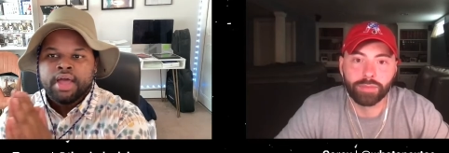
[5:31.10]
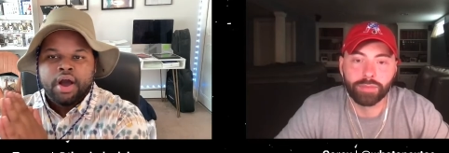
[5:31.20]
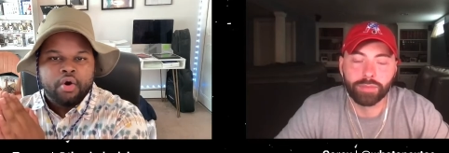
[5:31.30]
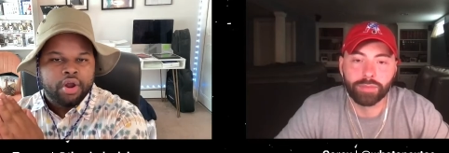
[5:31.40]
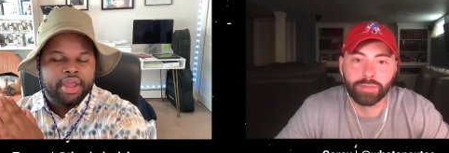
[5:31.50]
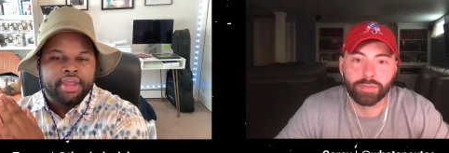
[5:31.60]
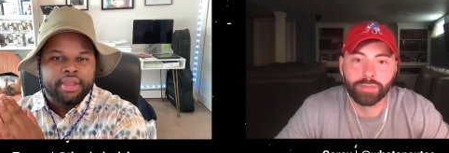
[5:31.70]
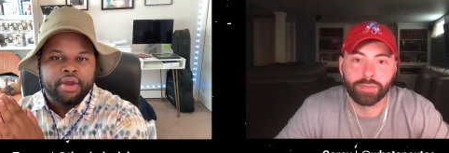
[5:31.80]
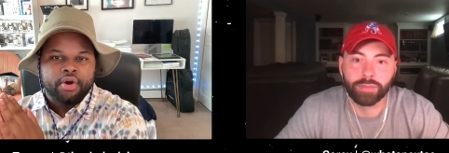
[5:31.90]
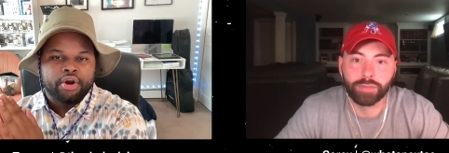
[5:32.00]
Speaker 1: or
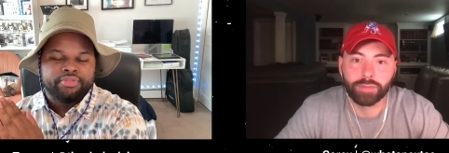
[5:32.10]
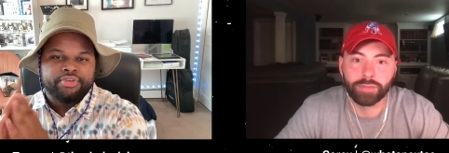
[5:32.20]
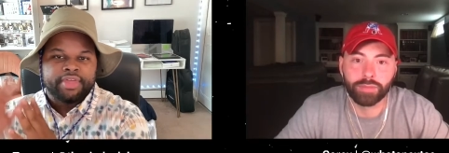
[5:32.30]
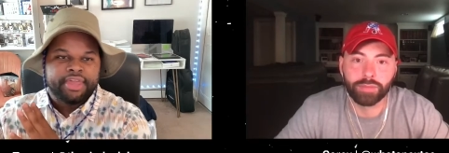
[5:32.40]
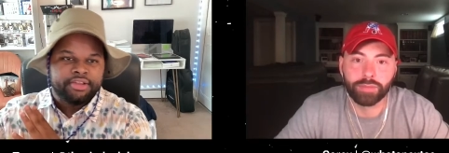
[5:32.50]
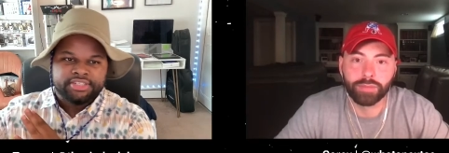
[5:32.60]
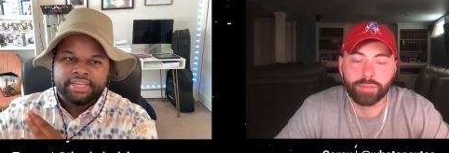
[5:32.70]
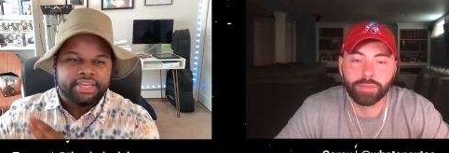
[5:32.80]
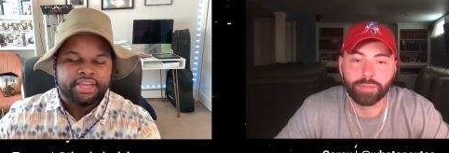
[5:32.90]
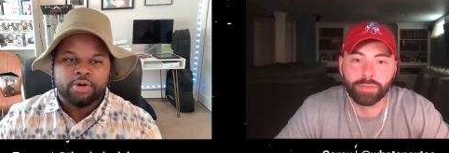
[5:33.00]
do you think
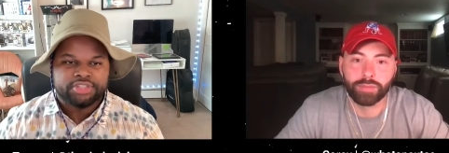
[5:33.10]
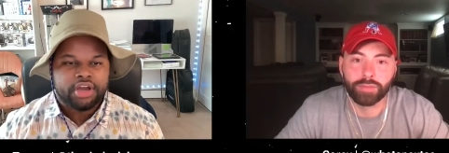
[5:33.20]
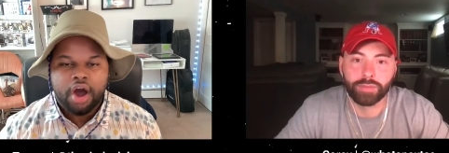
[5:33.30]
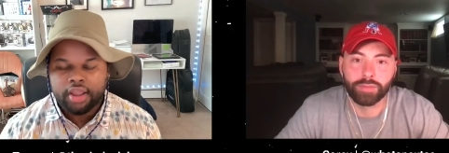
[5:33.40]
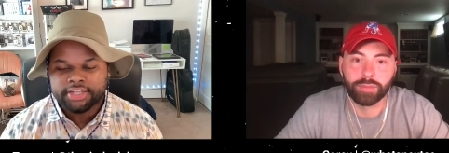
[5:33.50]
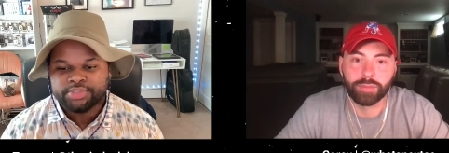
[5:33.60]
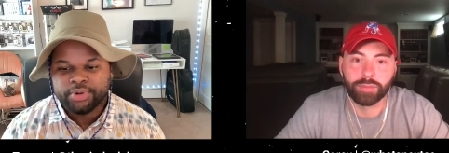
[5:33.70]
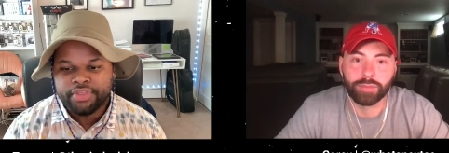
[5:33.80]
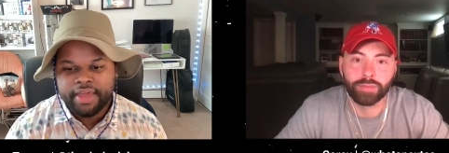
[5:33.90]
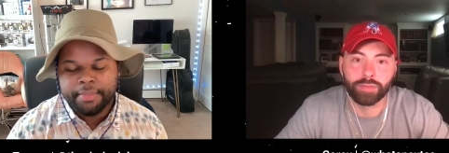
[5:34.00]
he goes to college? What do you
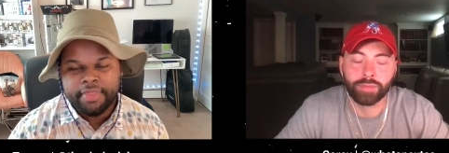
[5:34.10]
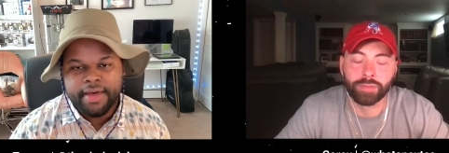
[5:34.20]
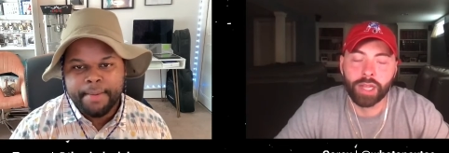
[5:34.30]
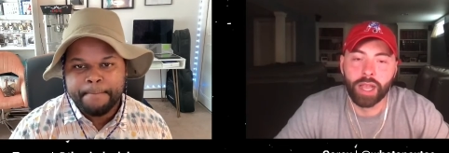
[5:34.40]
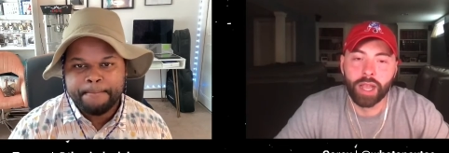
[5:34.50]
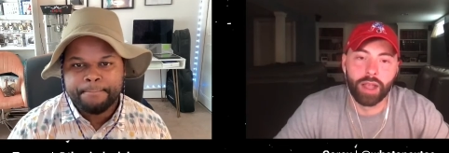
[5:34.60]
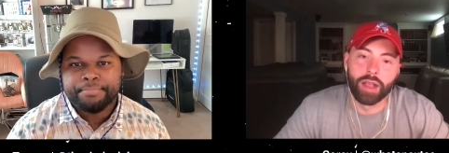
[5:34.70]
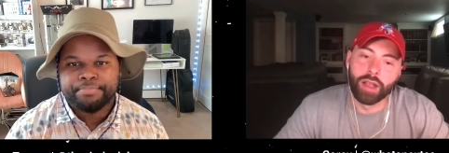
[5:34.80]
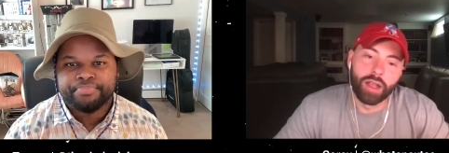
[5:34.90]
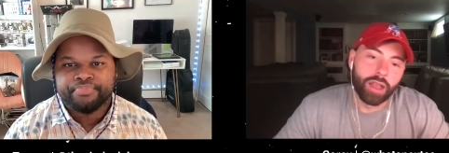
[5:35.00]
think about that?
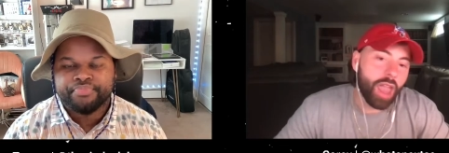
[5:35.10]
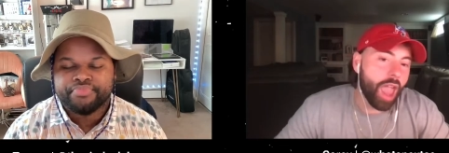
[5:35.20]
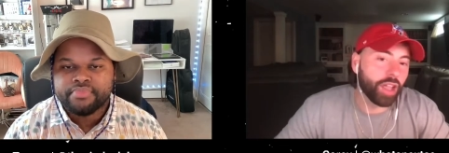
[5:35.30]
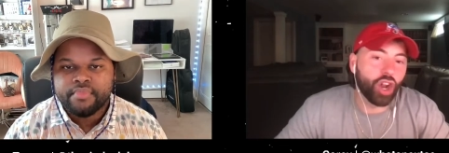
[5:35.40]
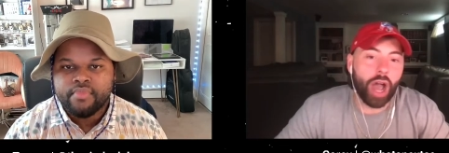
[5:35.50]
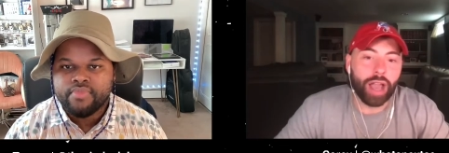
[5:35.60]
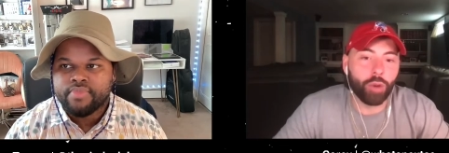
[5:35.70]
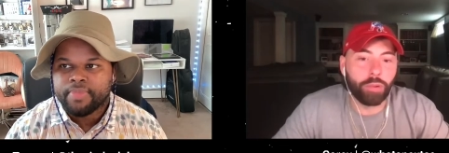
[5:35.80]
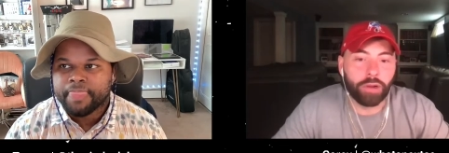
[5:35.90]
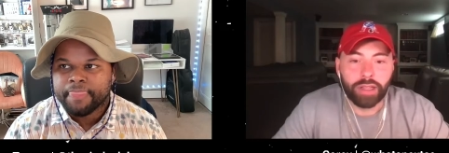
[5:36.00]
Speaker 2: Yeah, you know, I go
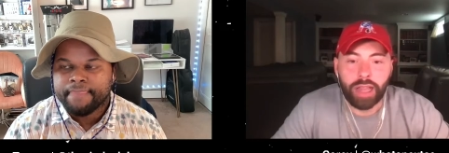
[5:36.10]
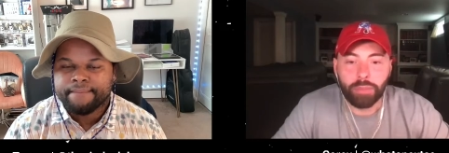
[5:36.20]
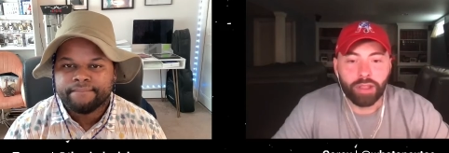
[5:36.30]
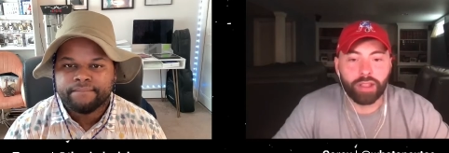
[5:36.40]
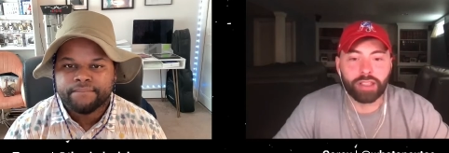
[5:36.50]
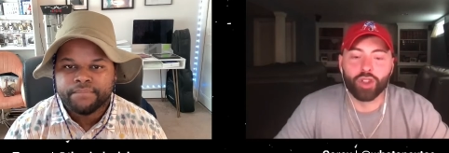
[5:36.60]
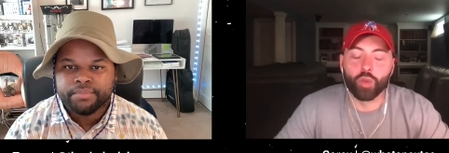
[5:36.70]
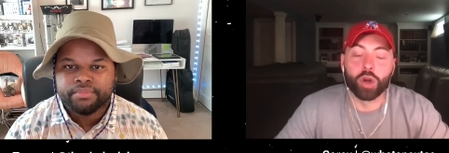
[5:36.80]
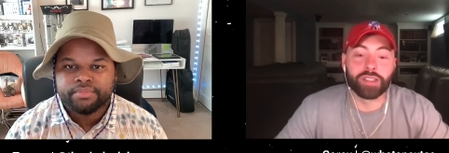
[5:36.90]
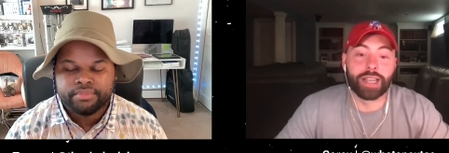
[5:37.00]
pretty in-depth on this on the
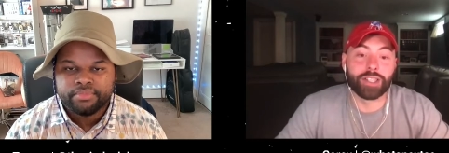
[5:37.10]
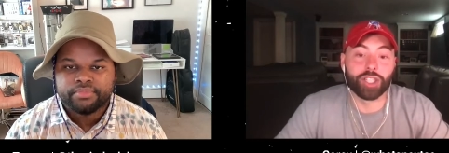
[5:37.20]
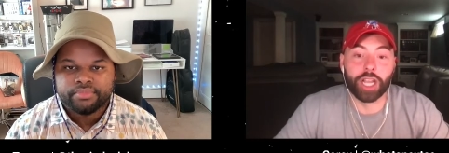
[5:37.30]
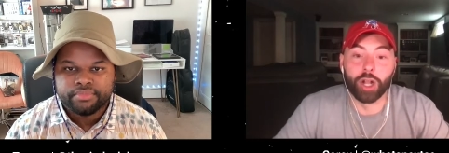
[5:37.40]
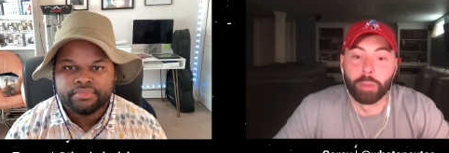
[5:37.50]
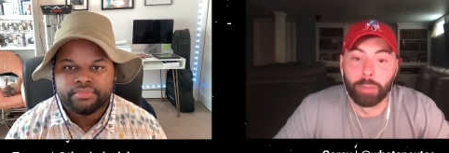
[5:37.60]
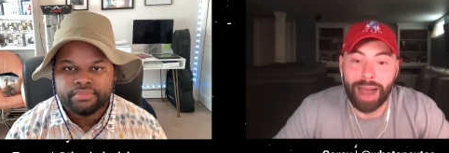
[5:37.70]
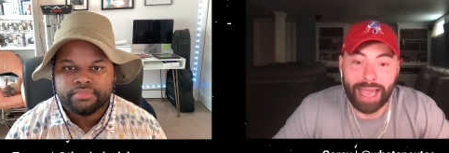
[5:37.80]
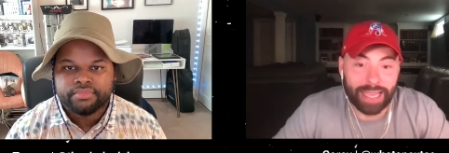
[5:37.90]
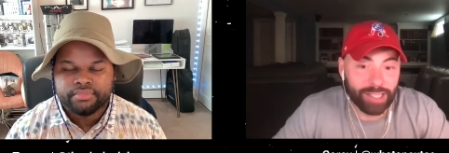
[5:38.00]
What's Next channel, but
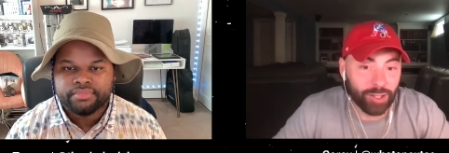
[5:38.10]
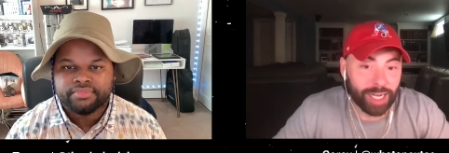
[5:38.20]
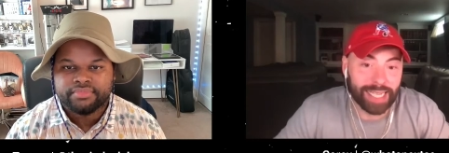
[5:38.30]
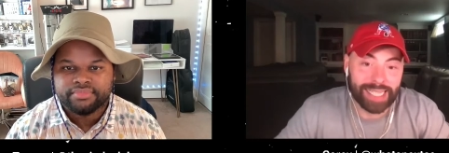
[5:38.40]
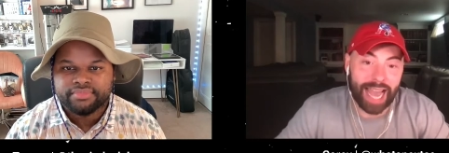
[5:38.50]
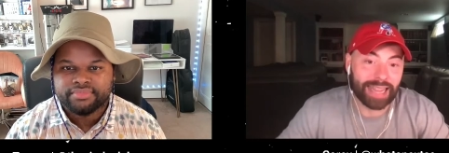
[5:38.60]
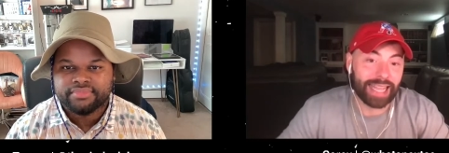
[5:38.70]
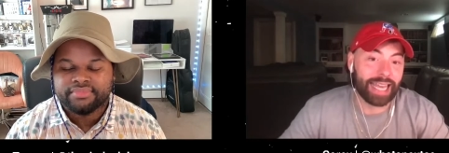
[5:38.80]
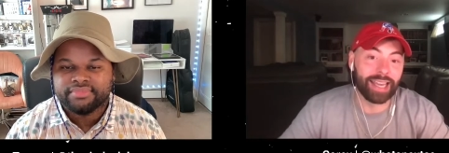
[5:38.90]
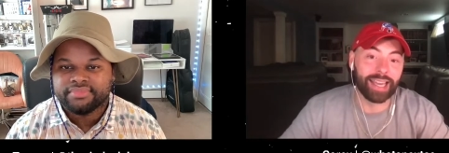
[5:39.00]
my answer is I
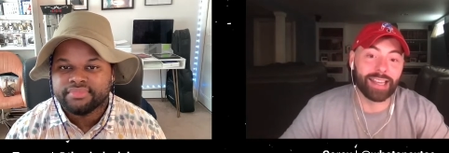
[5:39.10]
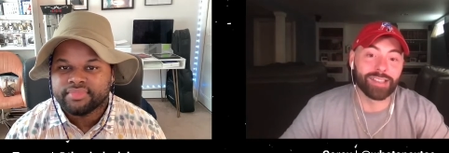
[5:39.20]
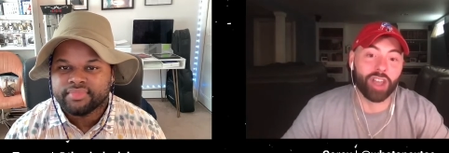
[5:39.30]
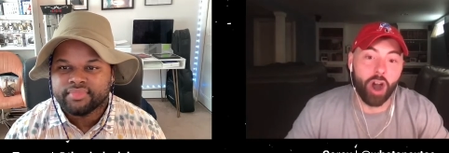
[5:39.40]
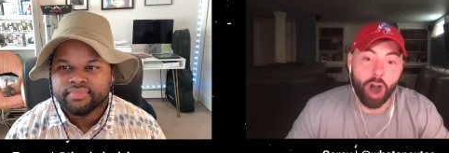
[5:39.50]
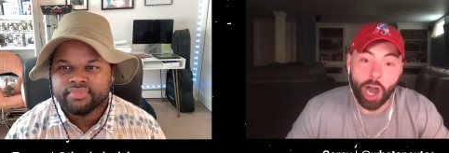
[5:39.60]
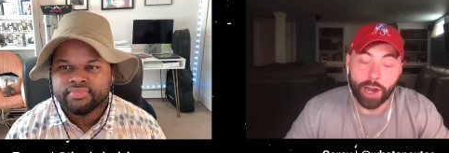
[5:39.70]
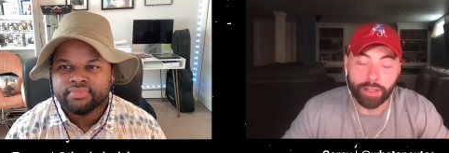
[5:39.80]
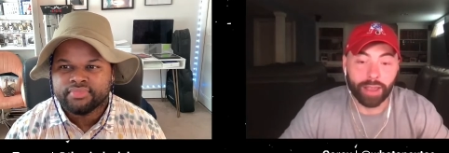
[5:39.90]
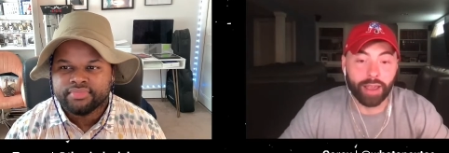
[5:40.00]
think he is gone. I
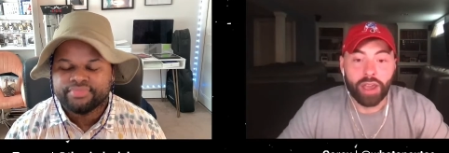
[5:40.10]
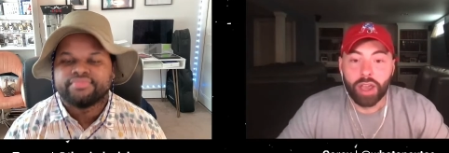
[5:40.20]
think